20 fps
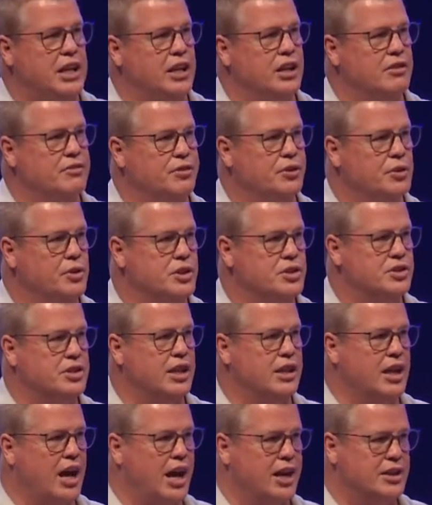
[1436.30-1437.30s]
influence
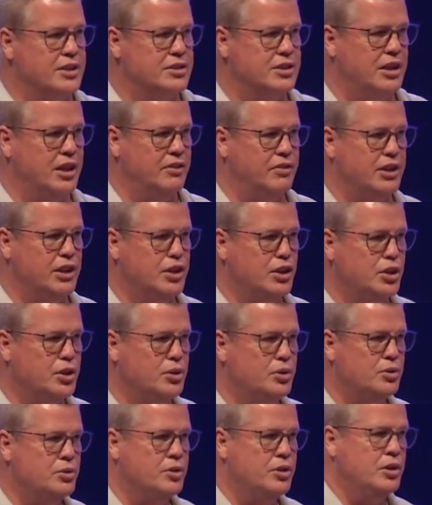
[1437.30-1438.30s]
that God is giving
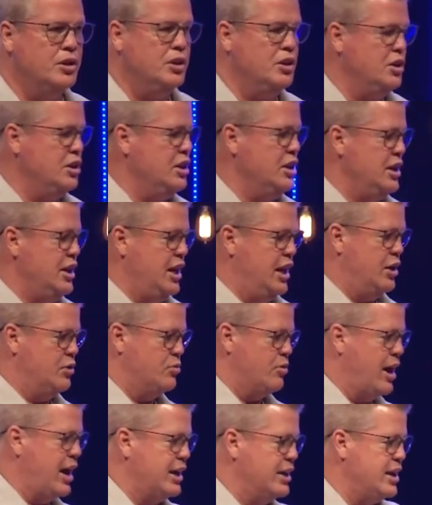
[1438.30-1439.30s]
you.
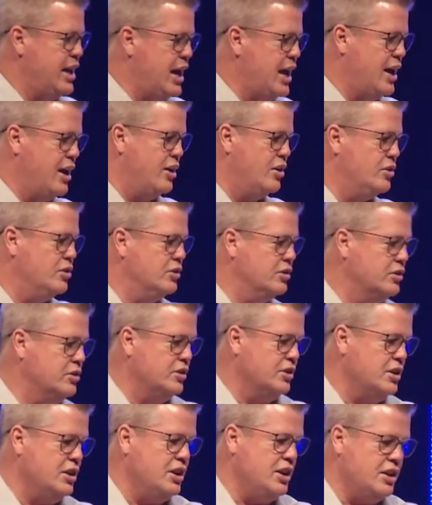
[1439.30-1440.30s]
And right now,
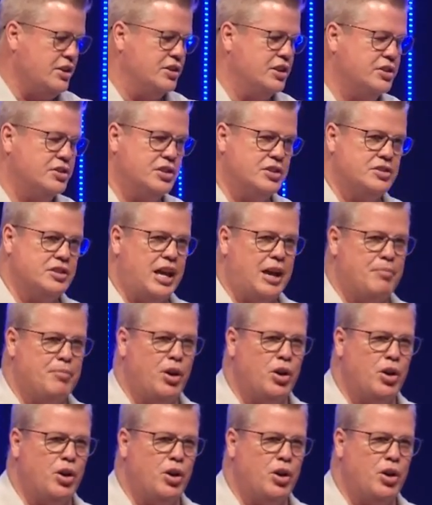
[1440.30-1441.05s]
this is that